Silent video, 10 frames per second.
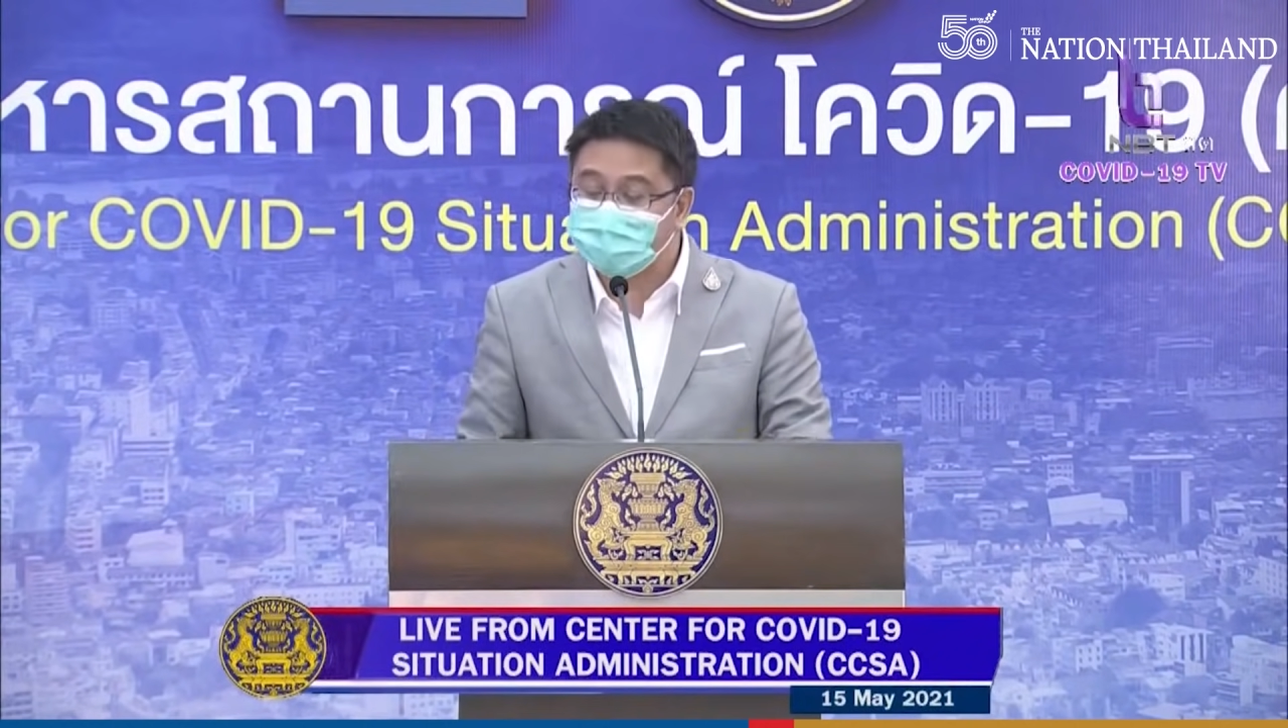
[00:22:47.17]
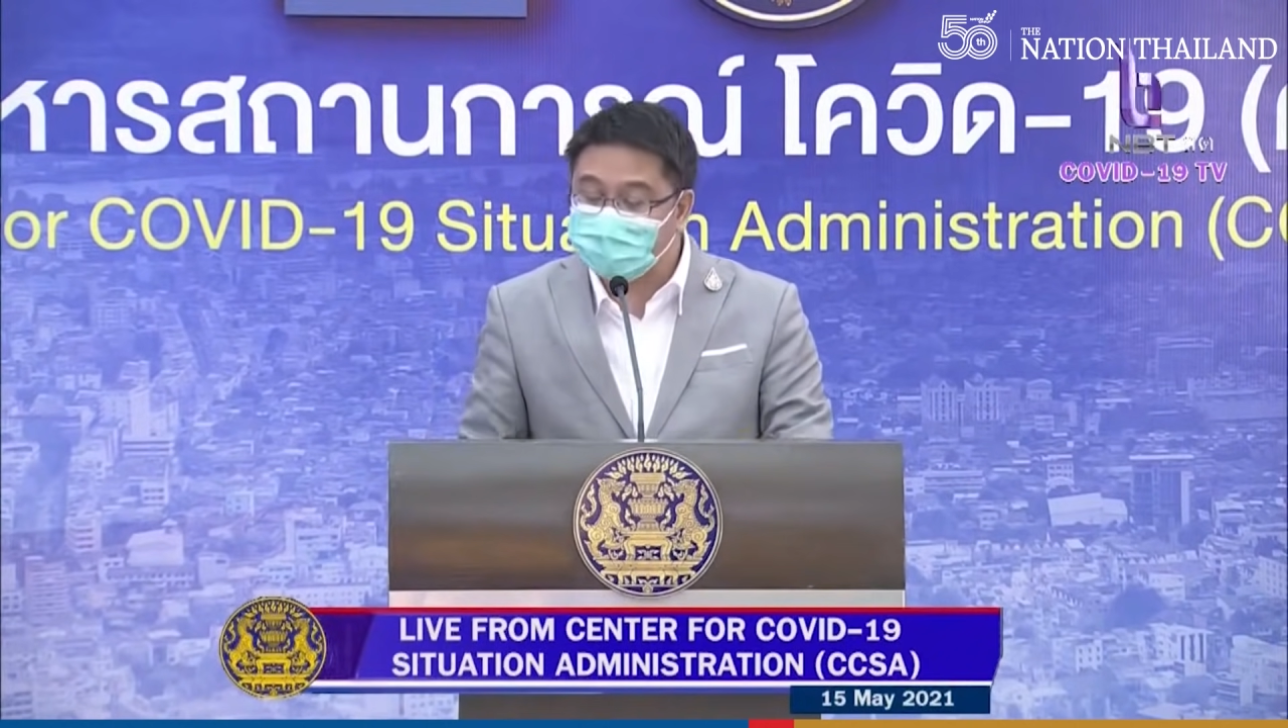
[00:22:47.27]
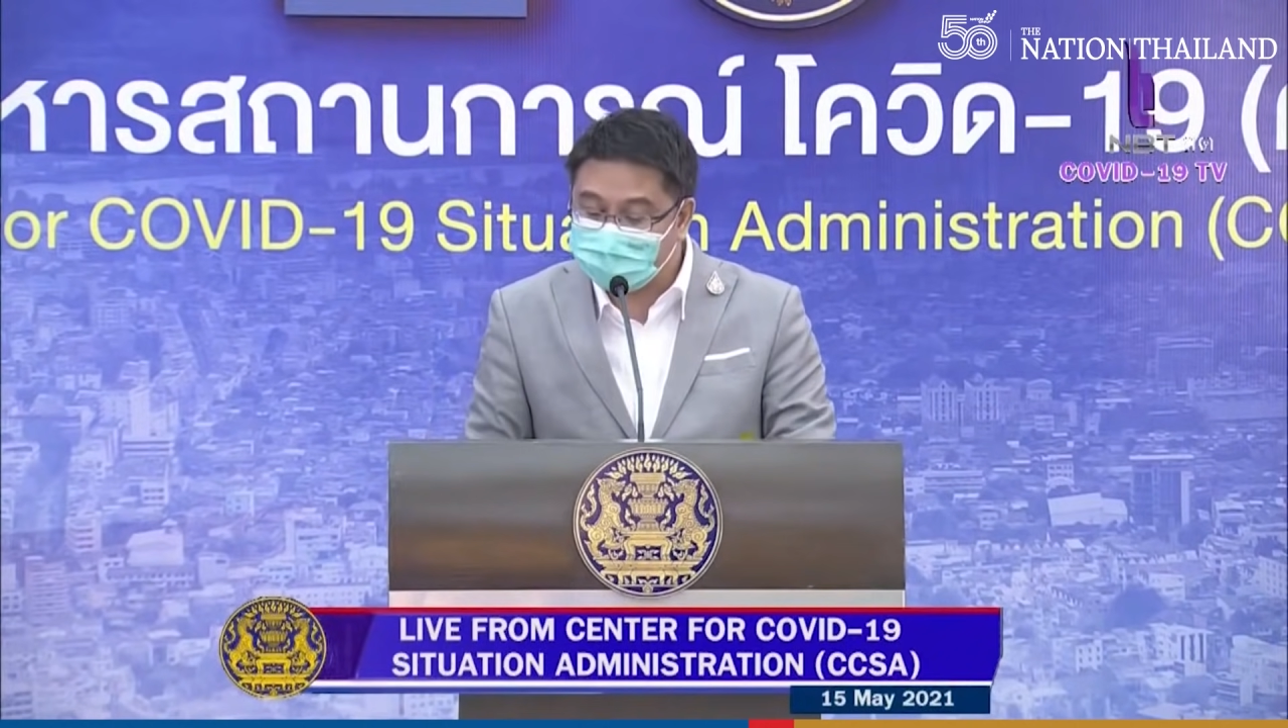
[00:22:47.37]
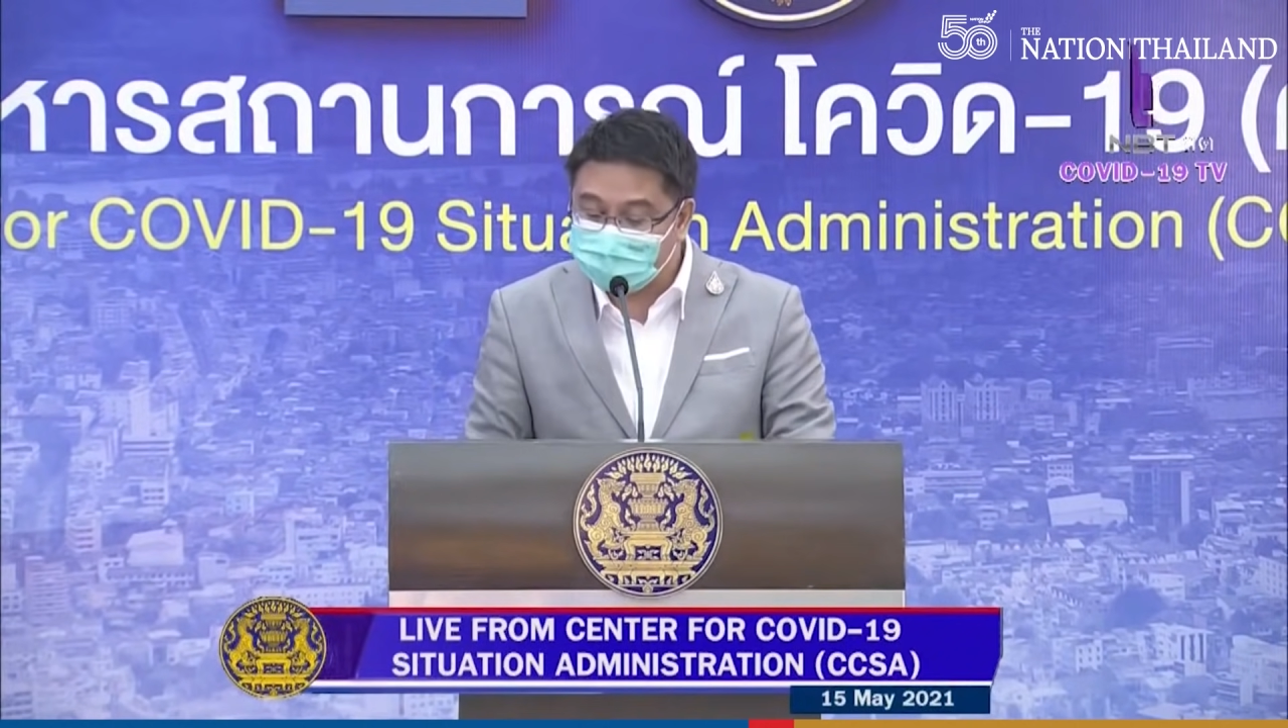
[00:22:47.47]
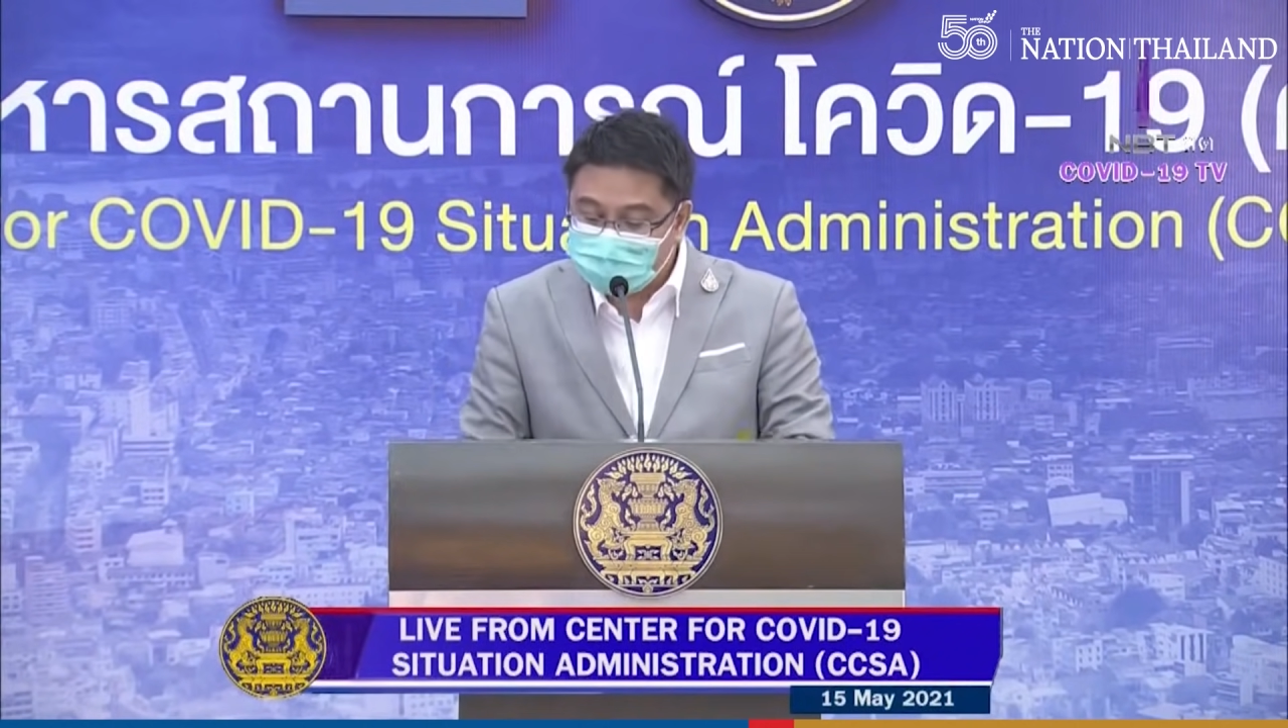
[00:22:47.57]

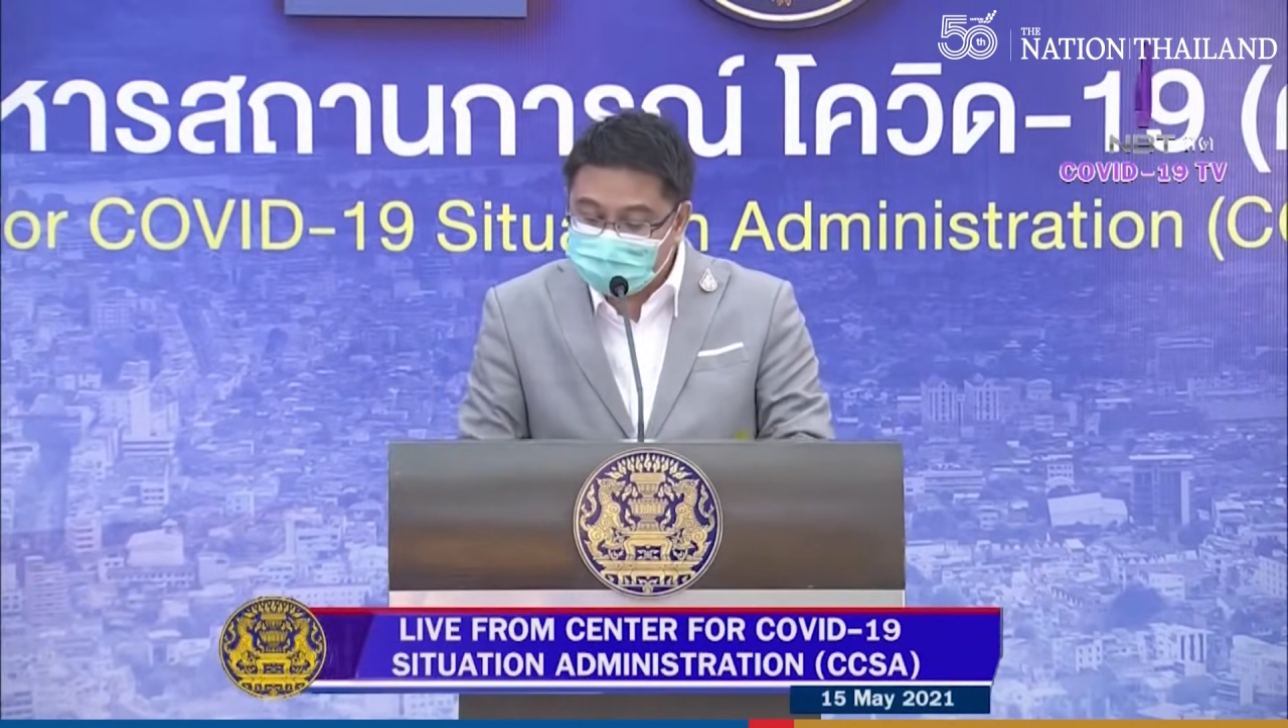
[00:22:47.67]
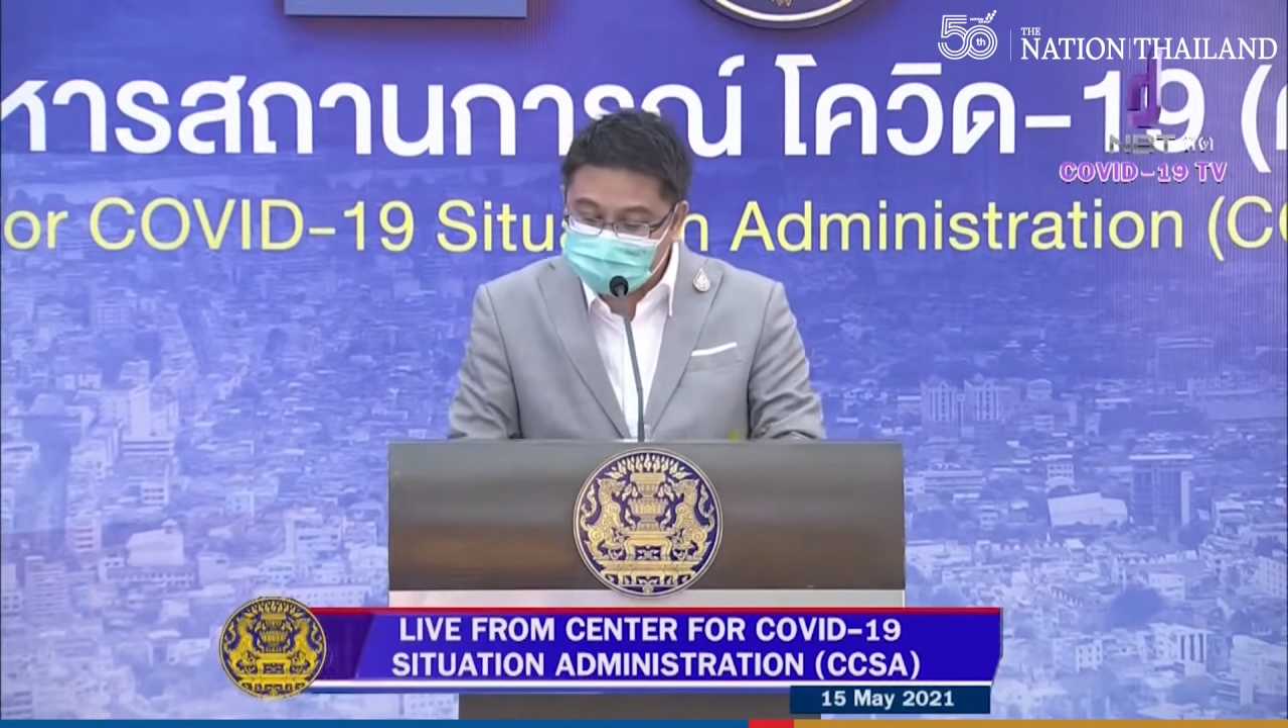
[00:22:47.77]
reminder